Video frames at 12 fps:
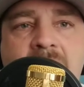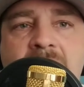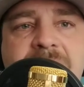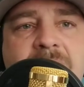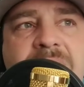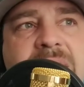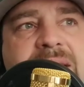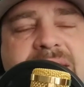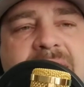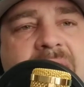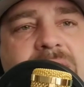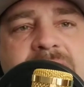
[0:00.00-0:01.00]
Goff, I think he's
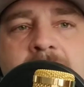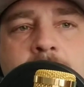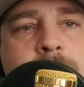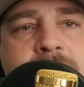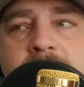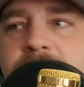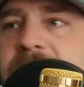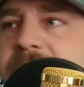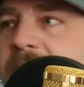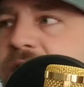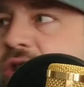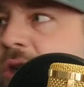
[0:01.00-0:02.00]
going to have a terrible year this
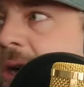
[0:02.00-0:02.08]
next